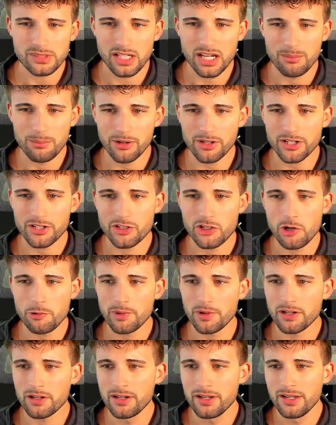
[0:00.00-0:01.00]
Amari
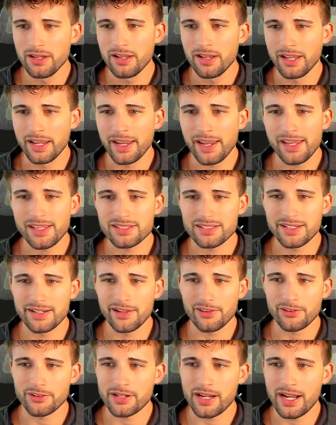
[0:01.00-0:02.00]
Cooper, he is
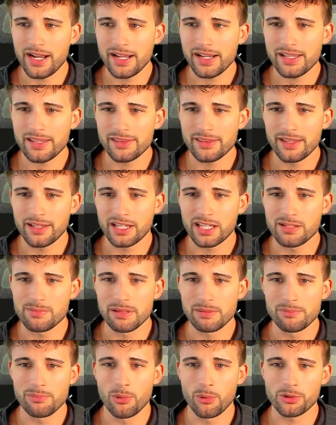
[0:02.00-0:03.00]
another guy that could
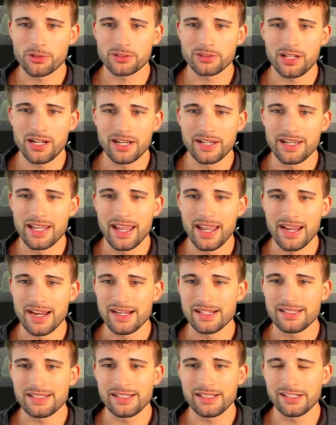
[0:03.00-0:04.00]
be borderline
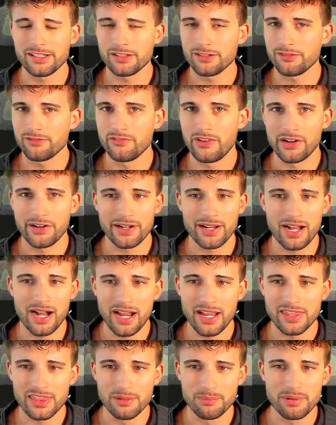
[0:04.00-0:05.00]
A tier, very
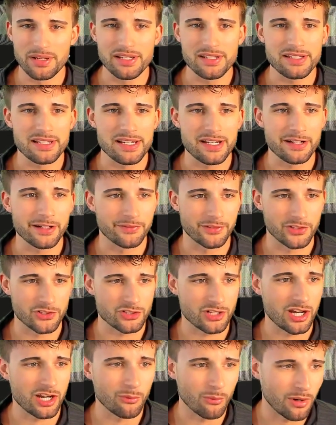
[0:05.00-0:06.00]
high in the B tier if
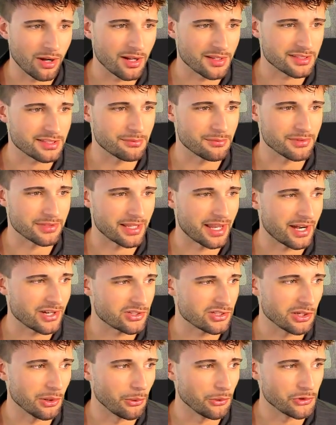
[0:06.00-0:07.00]
Deshaun Watson was
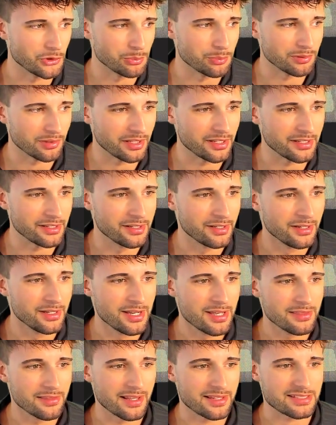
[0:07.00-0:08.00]
actually going to play.
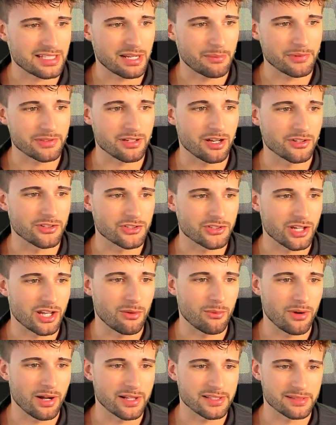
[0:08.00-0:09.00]
Last time we saw
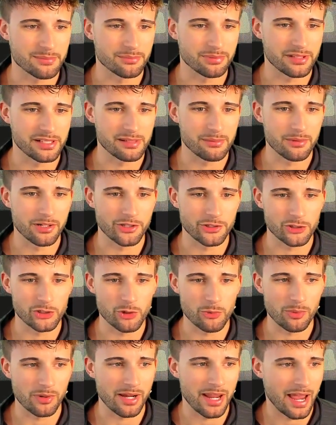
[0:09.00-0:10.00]
Deshaun Watson play, Amari
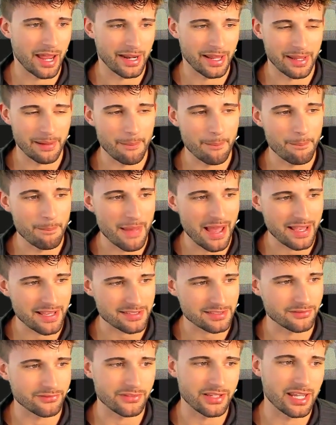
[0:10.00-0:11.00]
Cooper had a
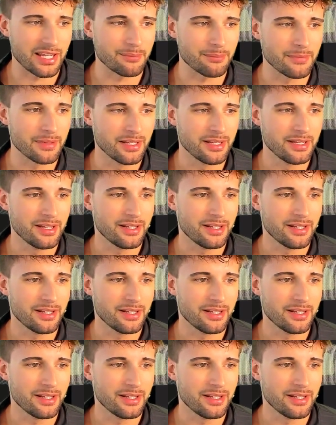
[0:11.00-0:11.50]
massive game.